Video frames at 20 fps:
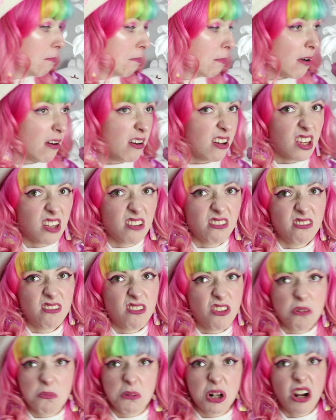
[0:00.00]
buy
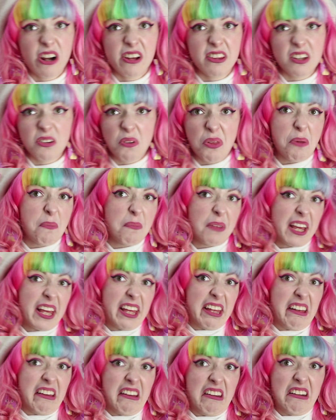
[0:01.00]
some clothing or something.
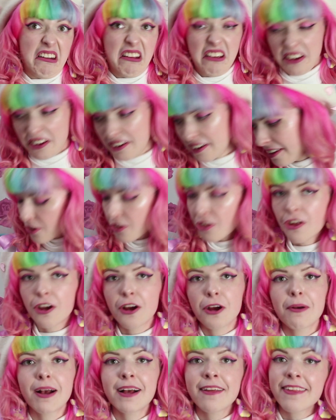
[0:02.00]
I don't know. So
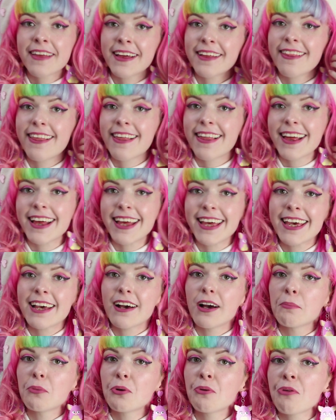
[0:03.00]
as you can see,
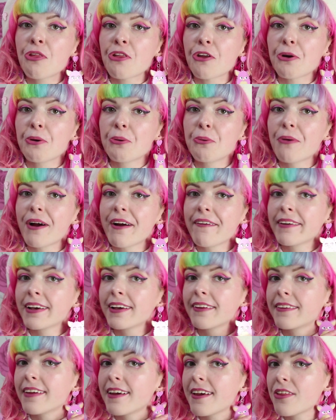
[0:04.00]
I'm also
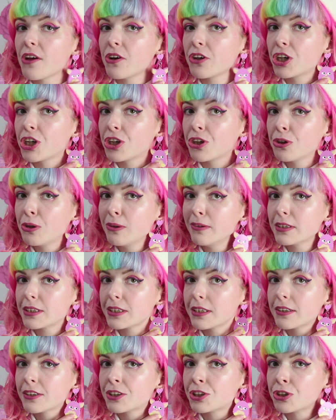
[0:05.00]
wearing these
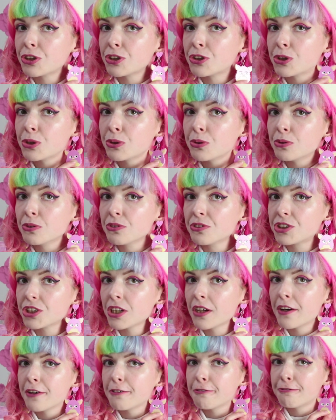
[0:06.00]
cute
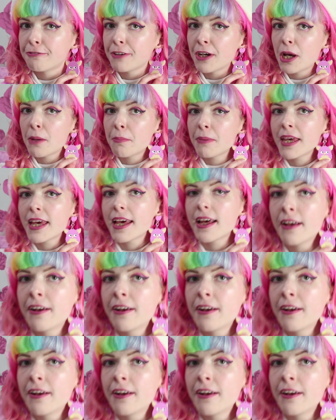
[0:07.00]
toot Furby